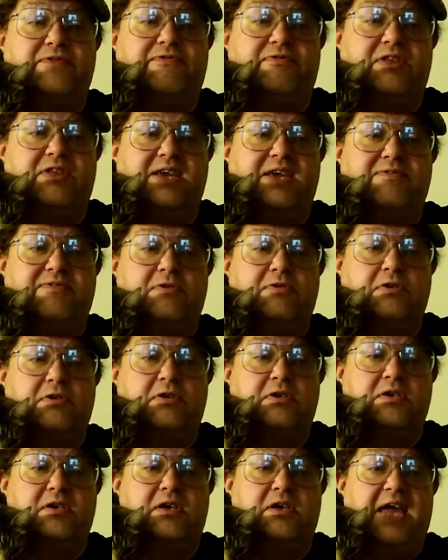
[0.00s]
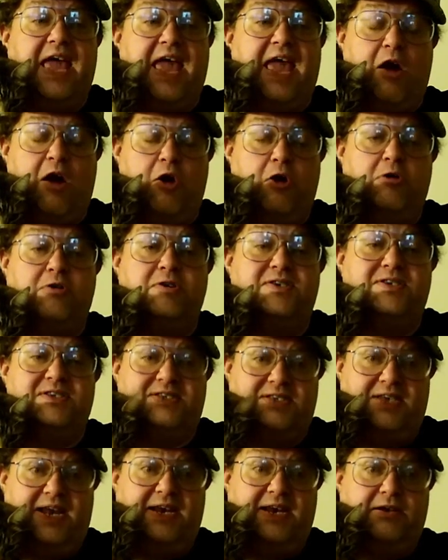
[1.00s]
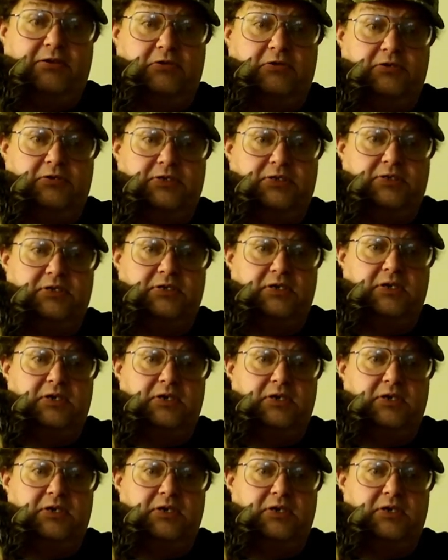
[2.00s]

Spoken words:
flavored hard ciders.